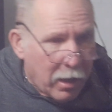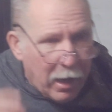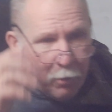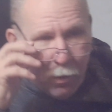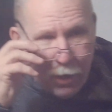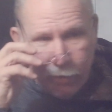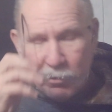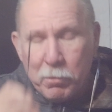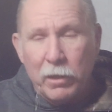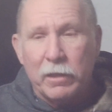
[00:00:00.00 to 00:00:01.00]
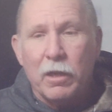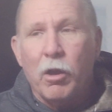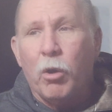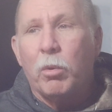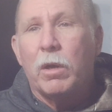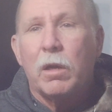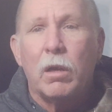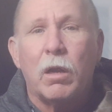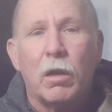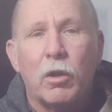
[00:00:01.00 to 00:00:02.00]
I want everybody to know
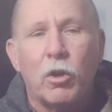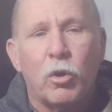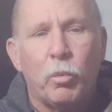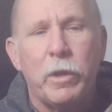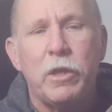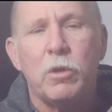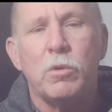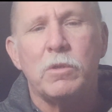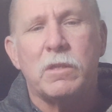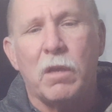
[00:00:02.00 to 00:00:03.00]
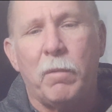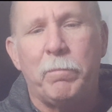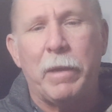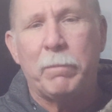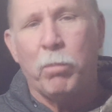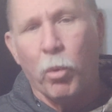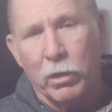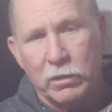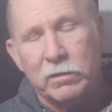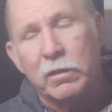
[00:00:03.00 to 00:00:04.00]
we use big
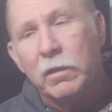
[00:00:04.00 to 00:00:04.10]
boards.